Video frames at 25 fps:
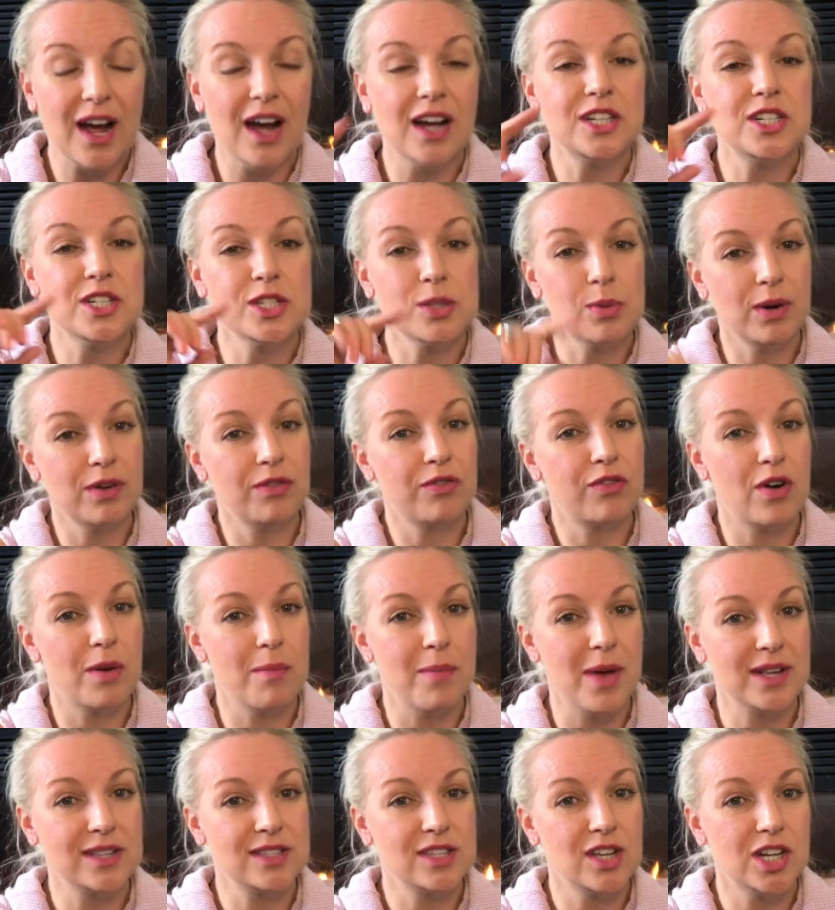I just went for a
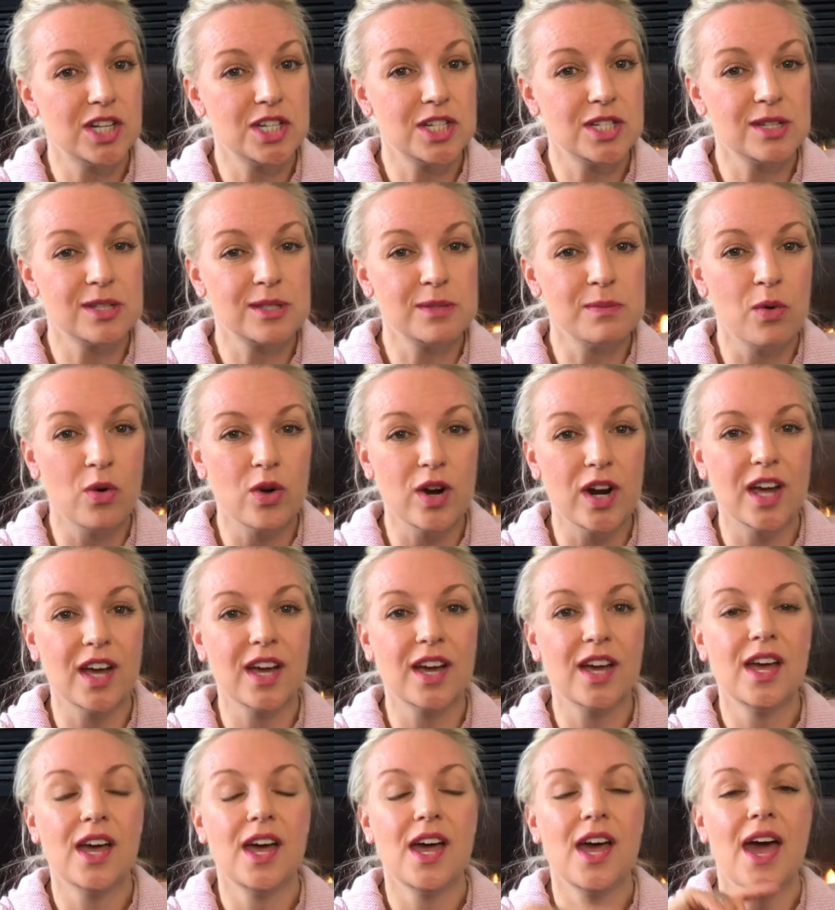massage this
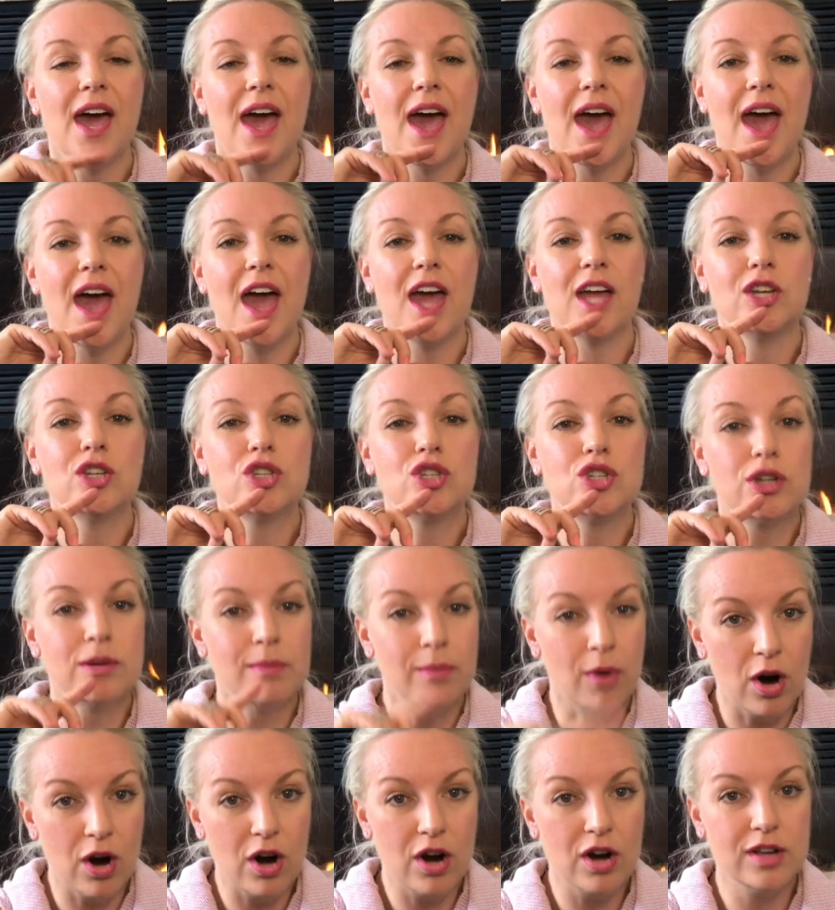morning and
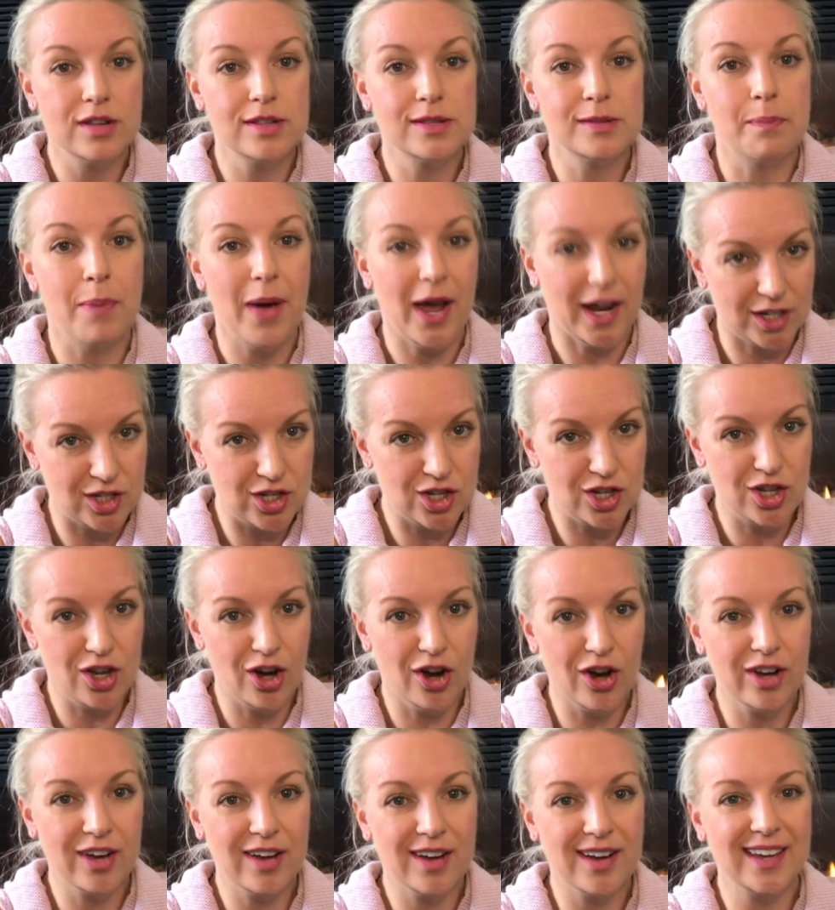tomorrow is back to
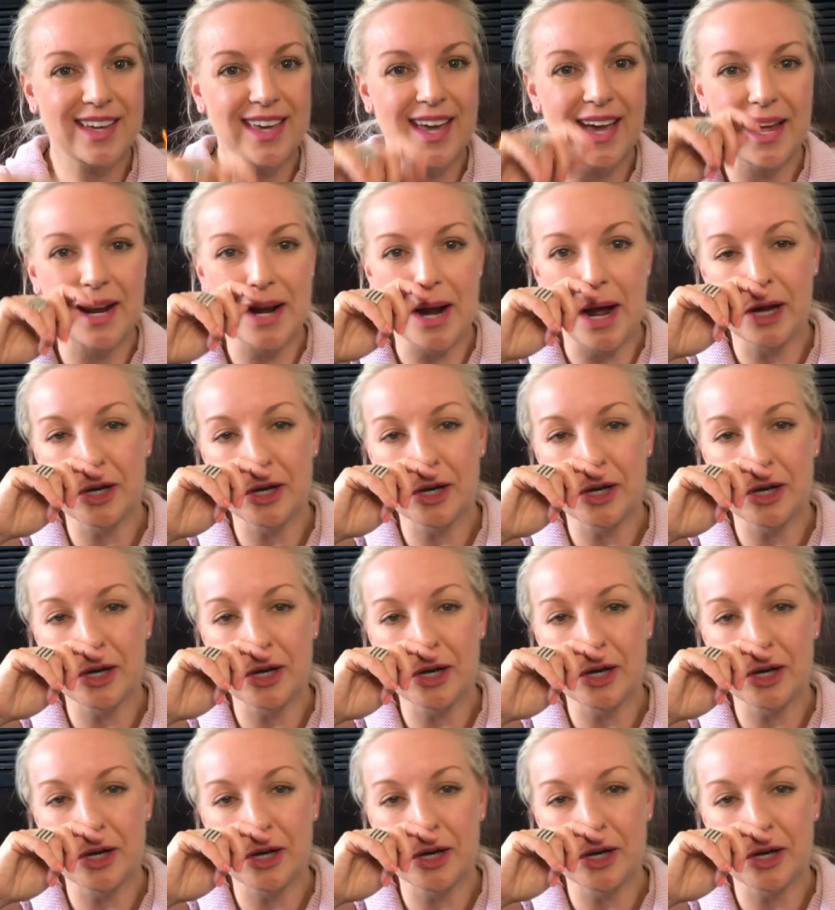yoga again.